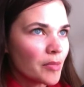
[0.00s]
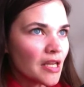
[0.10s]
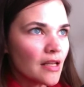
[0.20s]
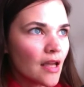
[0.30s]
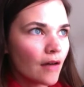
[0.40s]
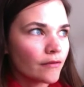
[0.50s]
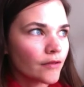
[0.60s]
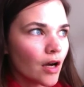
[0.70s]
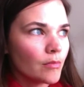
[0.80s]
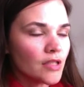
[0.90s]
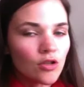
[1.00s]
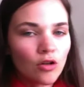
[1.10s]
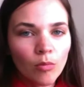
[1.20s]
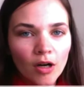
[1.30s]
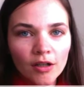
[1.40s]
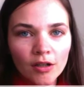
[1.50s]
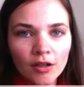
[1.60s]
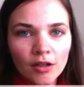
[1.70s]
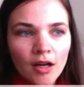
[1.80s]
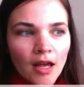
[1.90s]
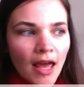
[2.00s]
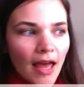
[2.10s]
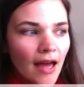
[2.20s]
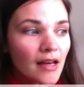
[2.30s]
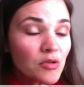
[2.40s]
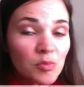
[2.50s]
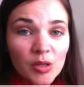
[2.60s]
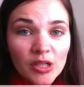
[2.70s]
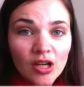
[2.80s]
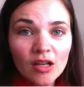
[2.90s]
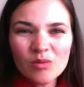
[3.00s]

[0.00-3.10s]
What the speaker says: PDF from Digital Marketer, and it was pretty good.